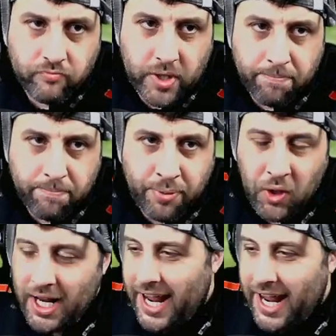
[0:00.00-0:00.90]

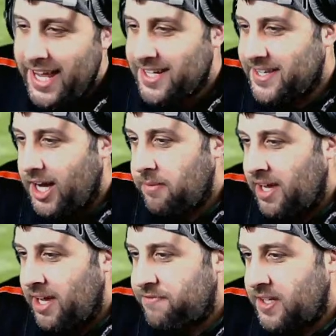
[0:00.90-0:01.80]
Plenty of time
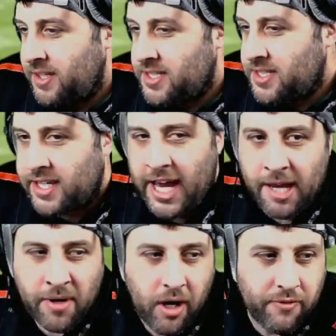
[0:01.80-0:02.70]
left in this game. And
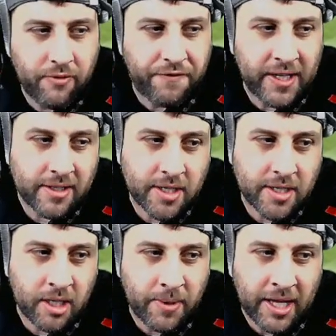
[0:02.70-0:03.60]
hopefully it's going to
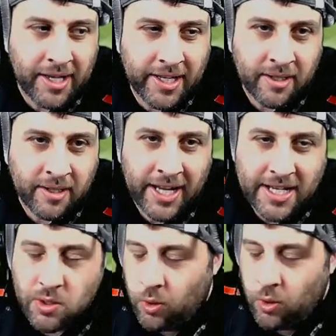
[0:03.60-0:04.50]
be a little less
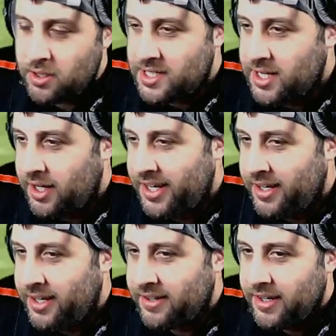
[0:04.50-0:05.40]
one-sided
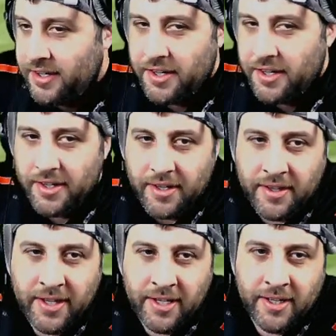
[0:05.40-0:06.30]

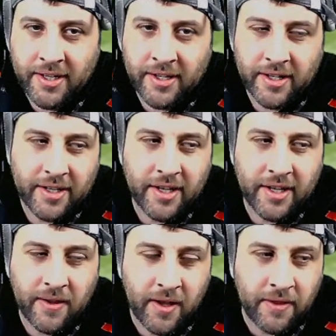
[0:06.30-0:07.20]
than
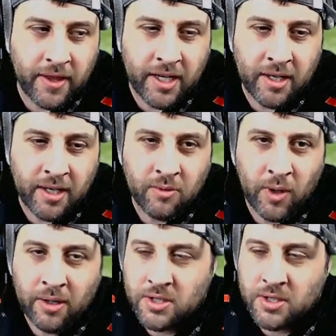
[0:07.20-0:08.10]
the
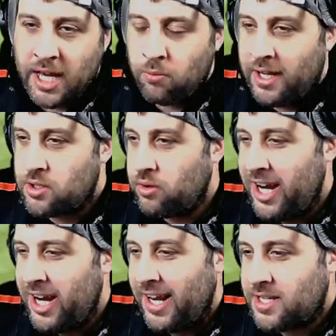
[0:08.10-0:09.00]
Wales game. Well, it's already
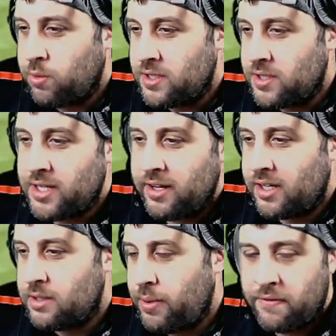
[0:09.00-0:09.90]
less one-sided because
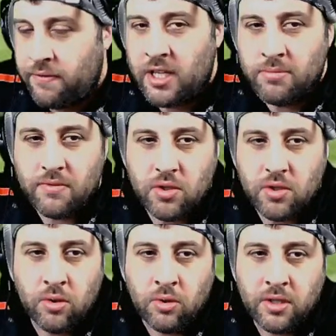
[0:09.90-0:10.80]
both teams have scored